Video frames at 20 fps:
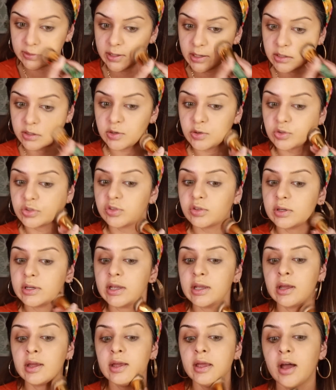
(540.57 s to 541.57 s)
Like
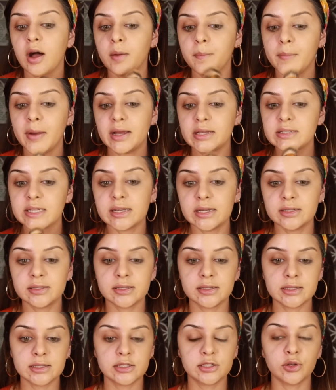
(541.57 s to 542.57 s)
usually on my skin,
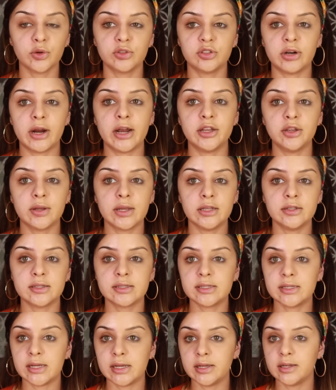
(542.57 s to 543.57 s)
since it's so dry, you can
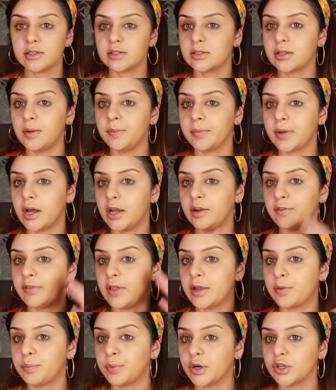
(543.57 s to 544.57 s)
see some kind of
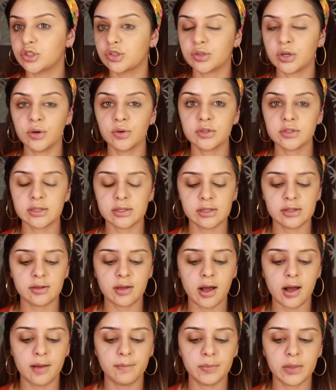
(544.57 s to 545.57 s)
like brush strokes
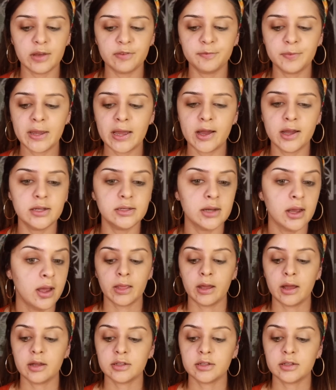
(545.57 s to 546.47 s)
um, left behind.